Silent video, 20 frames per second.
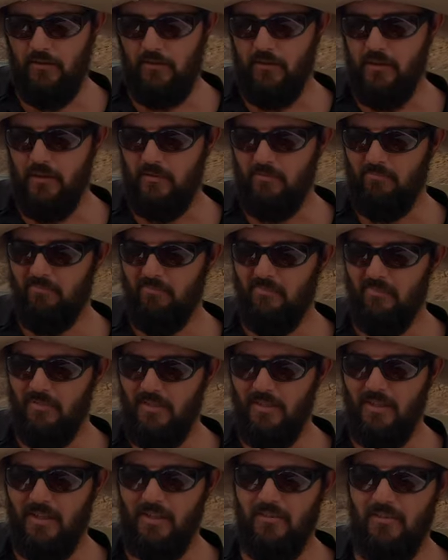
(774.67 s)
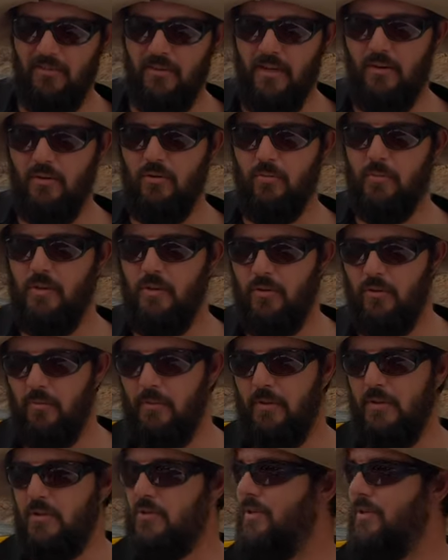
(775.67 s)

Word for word: I think you know, that could be a good bit